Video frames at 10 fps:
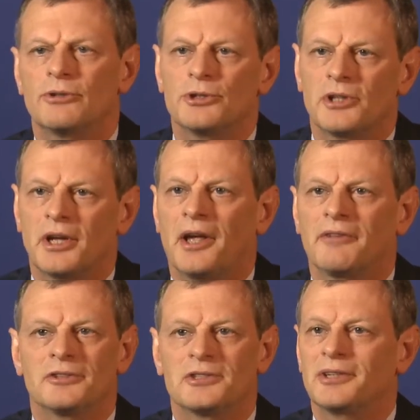First, I
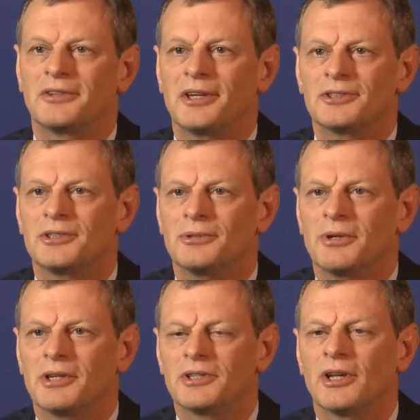have to say thanks
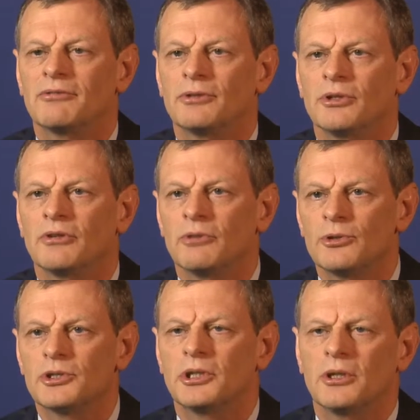to Stanford
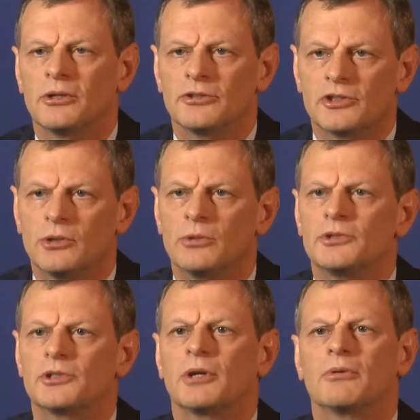University, all the
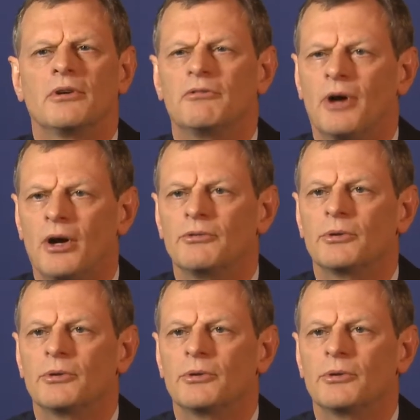students that were involved.